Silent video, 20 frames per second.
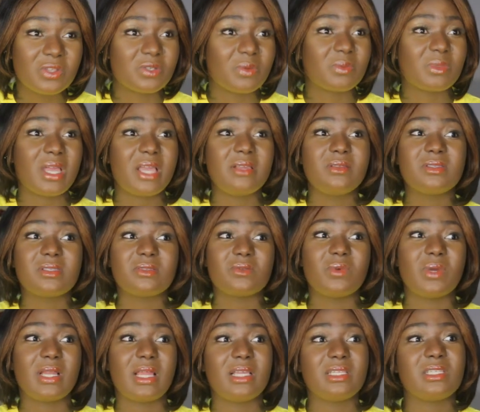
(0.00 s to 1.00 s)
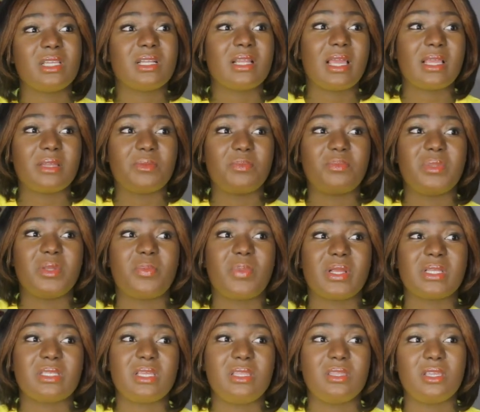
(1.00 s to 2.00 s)
Sometimes when I check like the
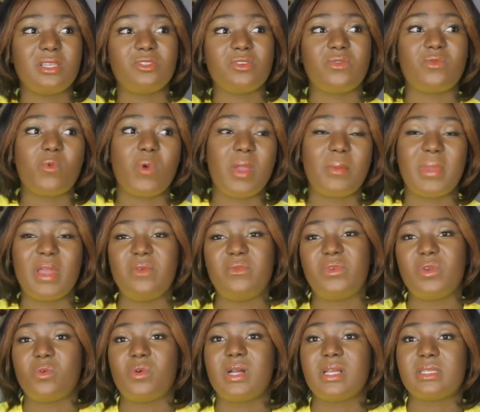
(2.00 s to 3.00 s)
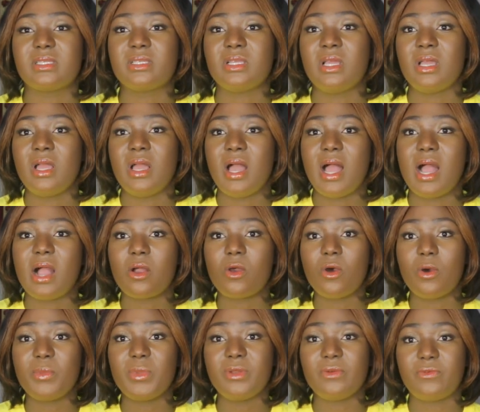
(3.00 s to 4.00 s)
percentage of where my viewers are
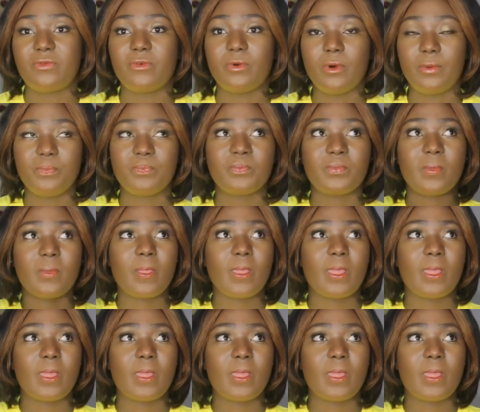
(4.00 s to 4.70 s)
coming from,